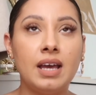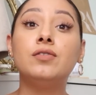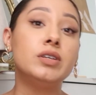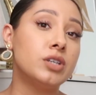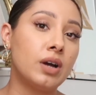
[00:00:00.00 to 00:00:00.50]
If
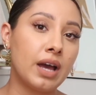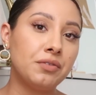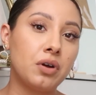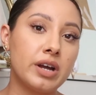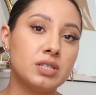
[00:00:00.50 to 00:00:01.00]
you don't
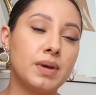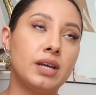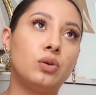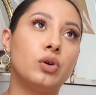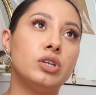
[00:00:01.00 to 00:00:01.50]
have
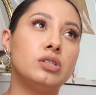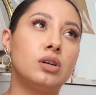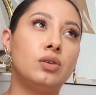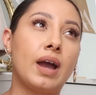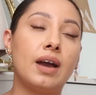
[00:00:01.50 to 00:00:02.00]
GarageBand or you
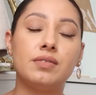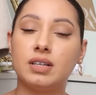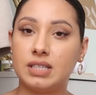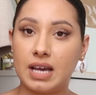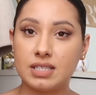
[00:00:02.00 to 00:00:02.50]
don't have
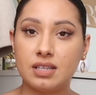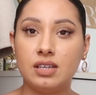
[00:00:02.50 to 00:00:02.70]
Audacity,